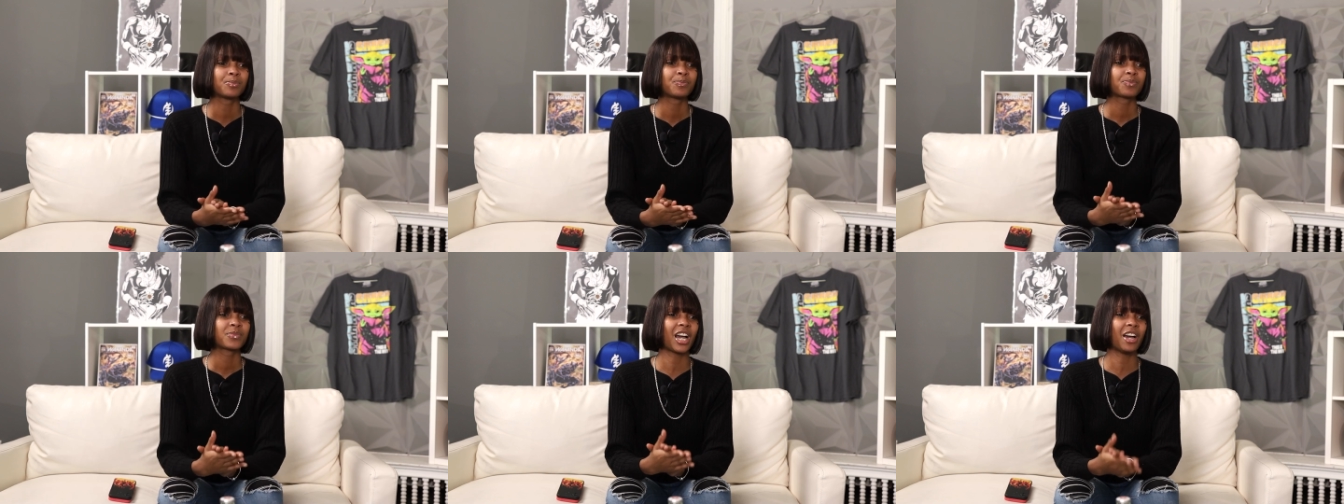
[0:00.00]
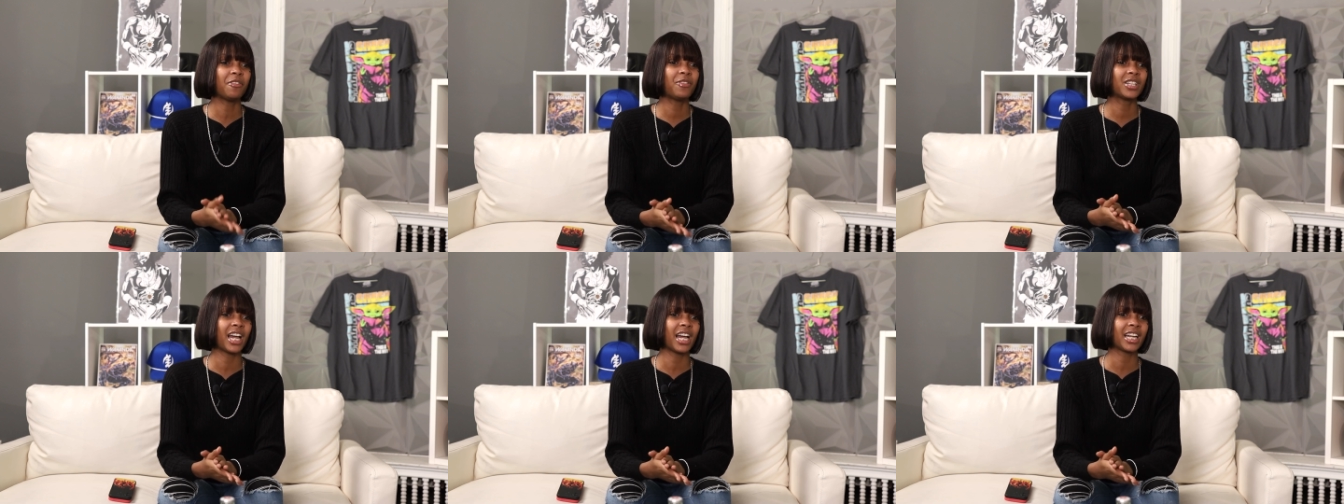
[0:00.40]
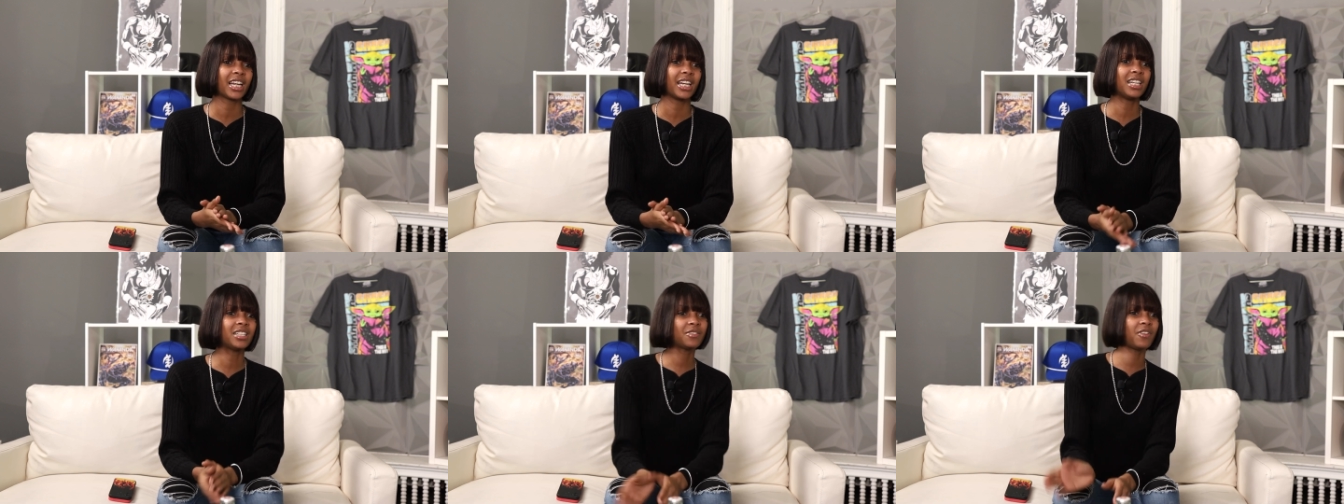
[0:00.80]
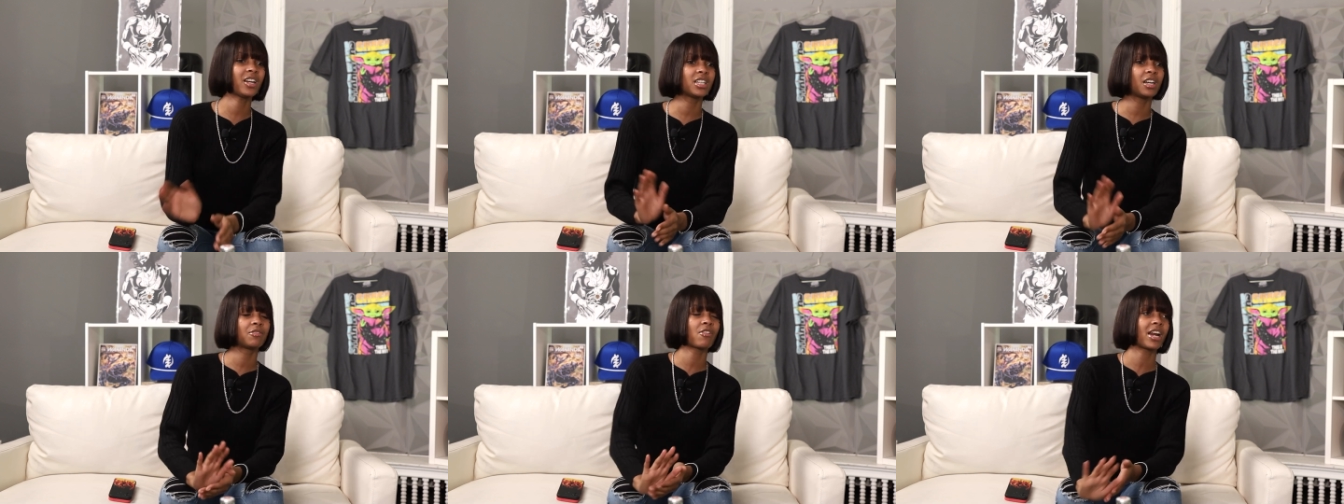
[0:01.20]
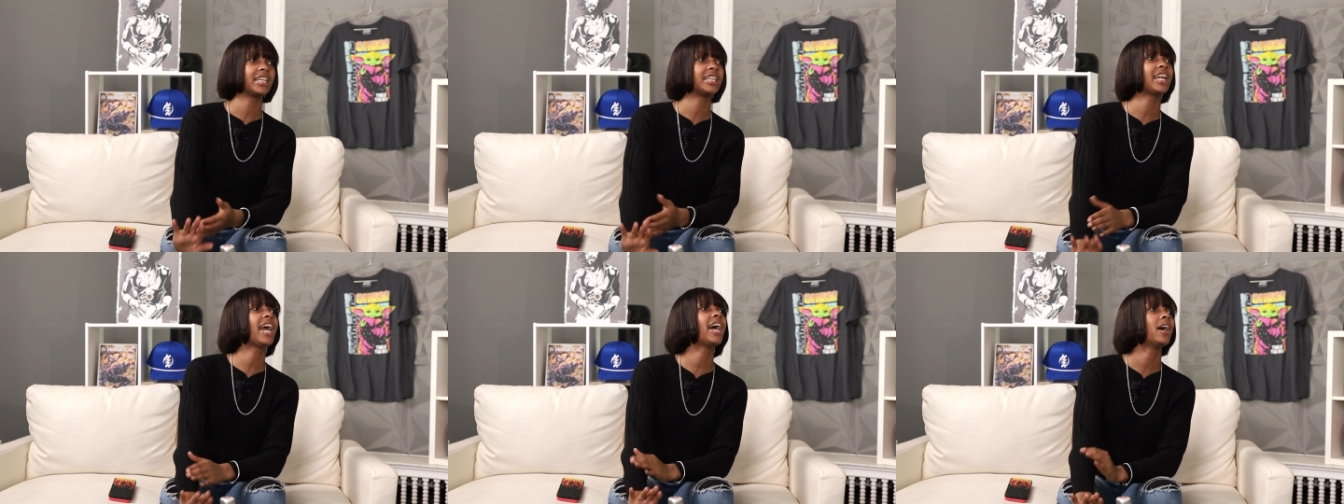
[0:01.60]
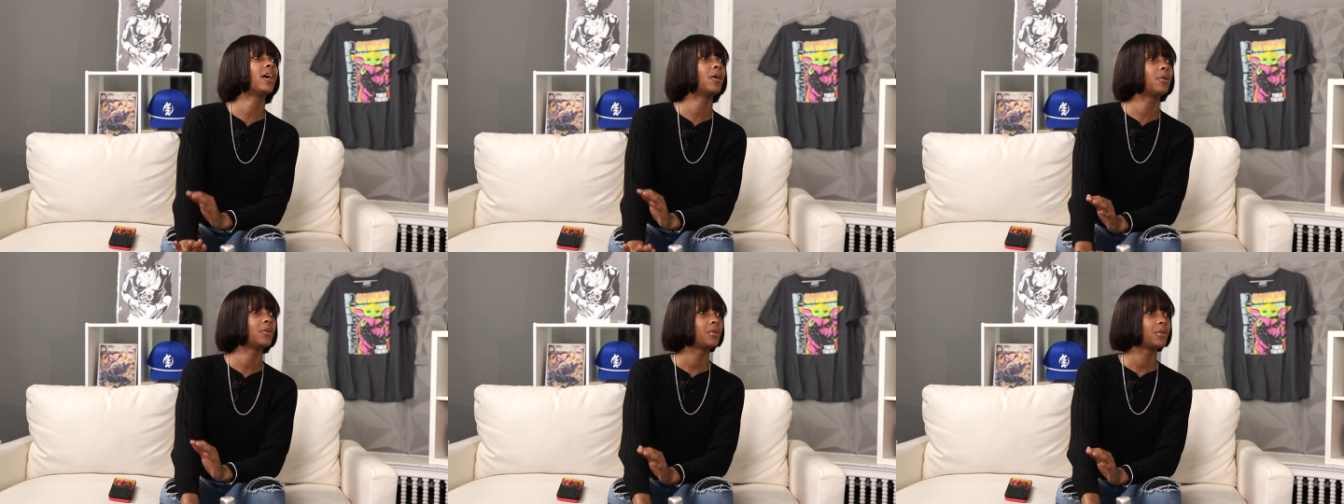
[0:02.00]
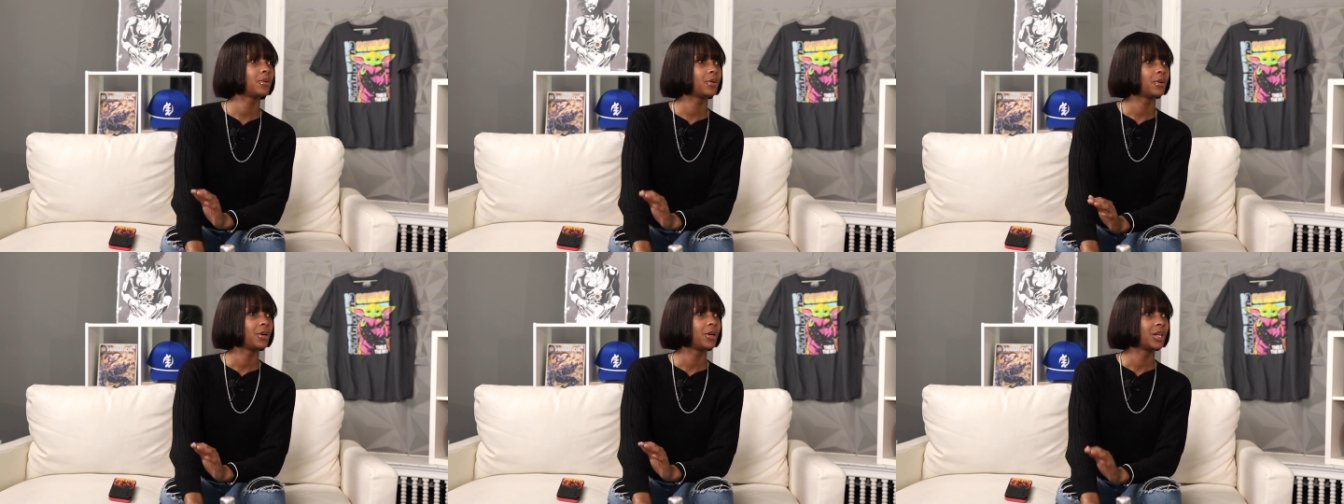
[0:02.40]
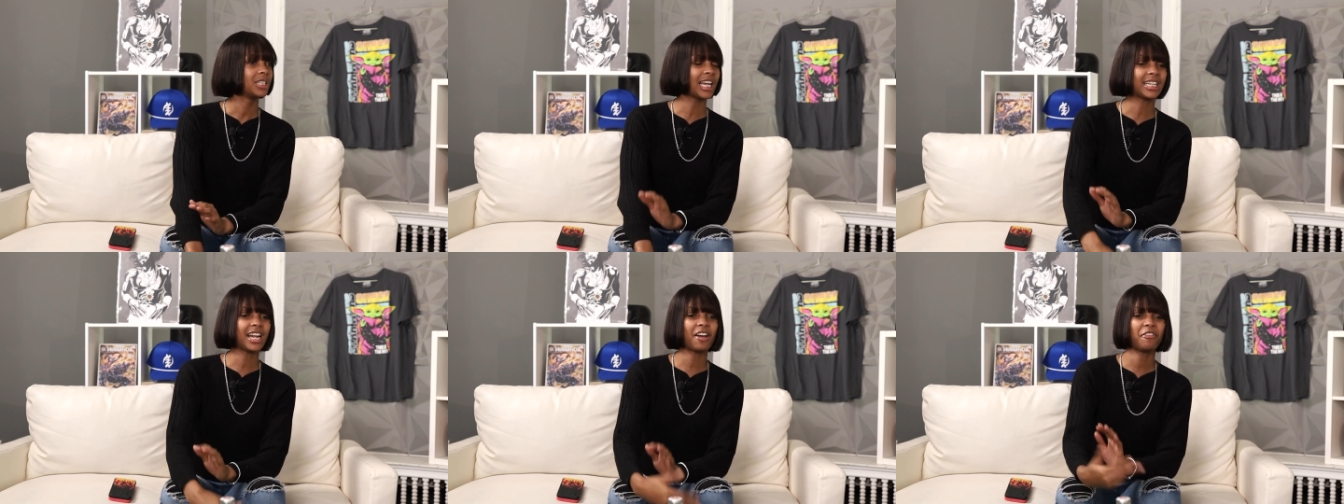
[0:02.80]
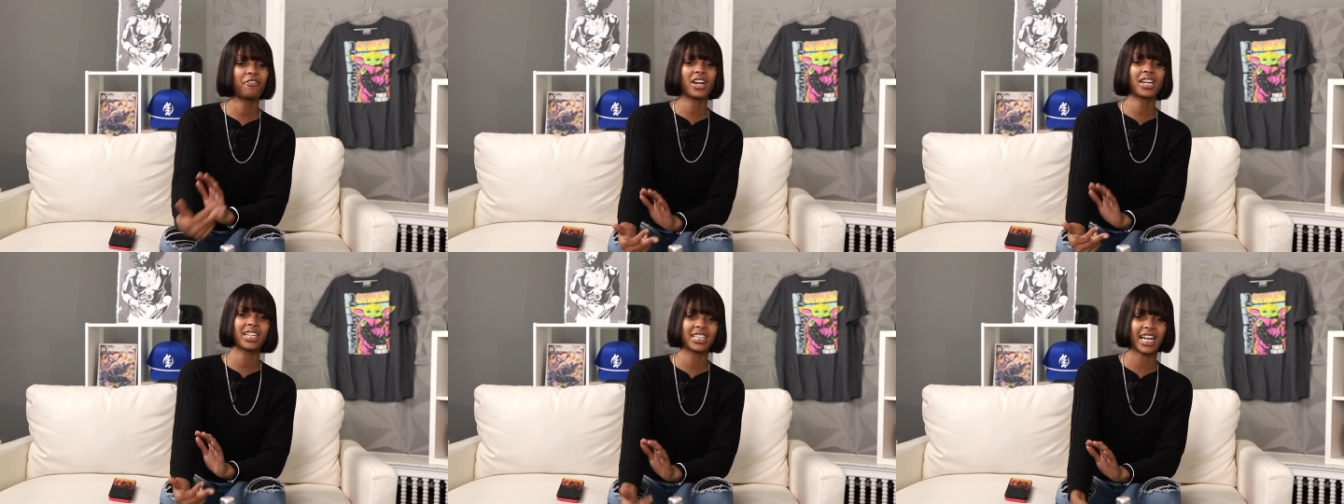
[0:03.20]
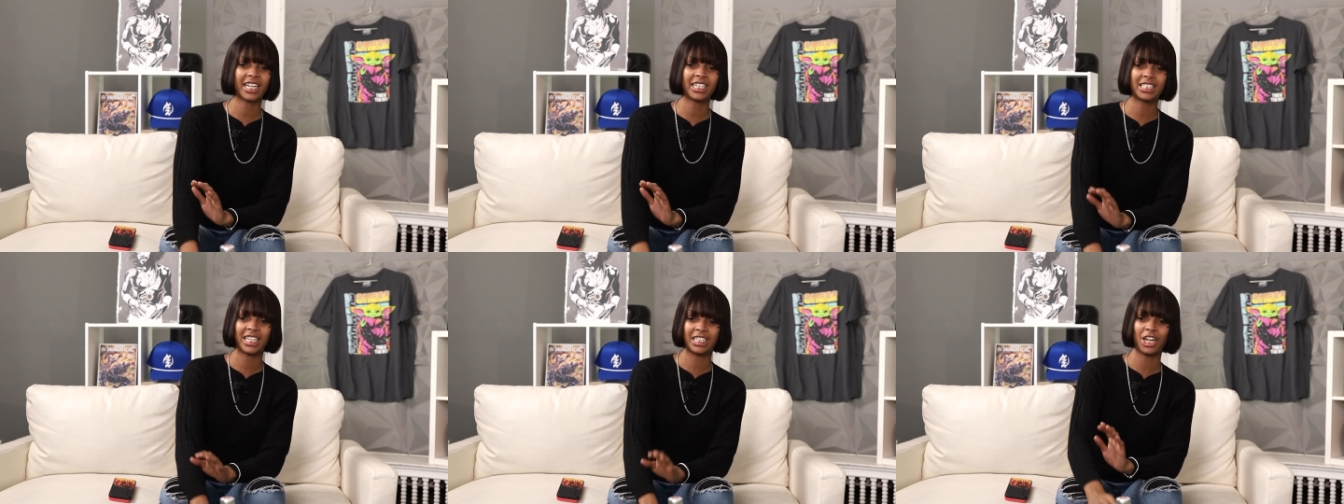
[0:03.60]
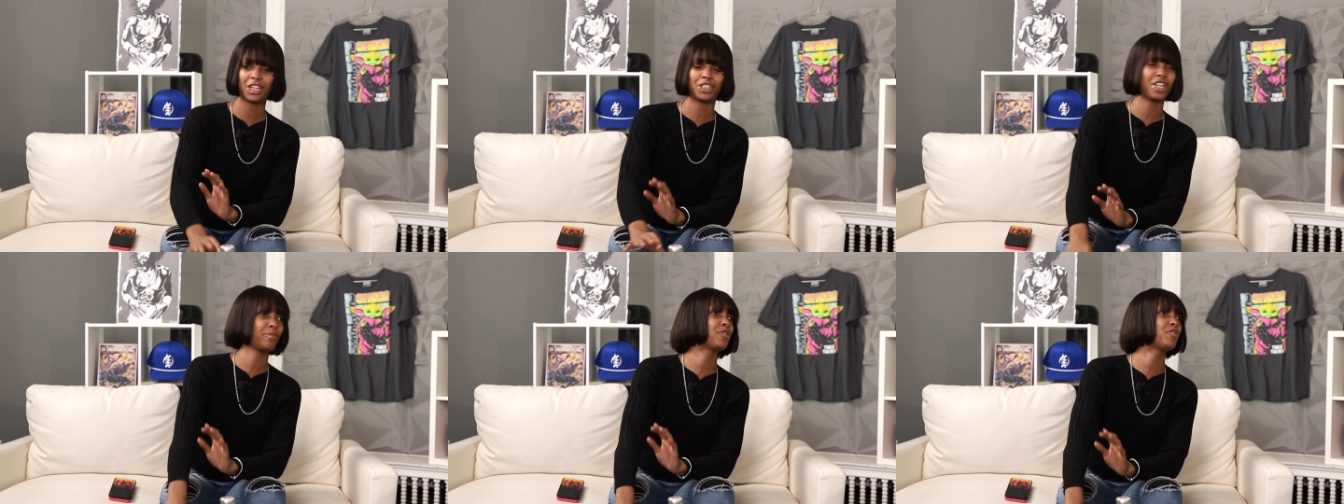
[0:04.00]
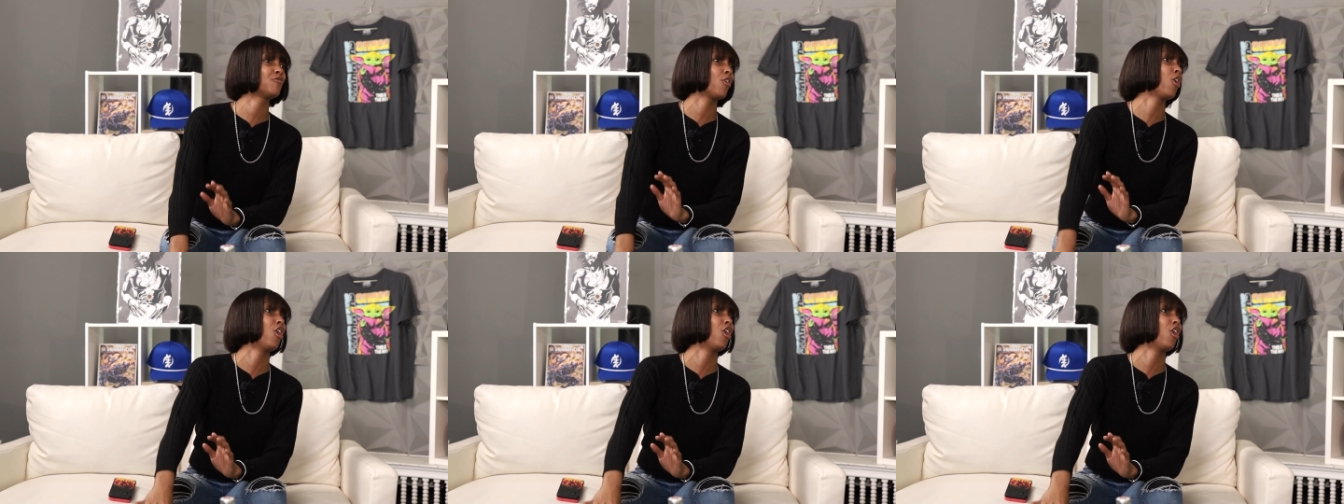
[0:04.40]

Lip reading: I feel like it's fuck love right now. Like, not fuck it like it done did me wrong.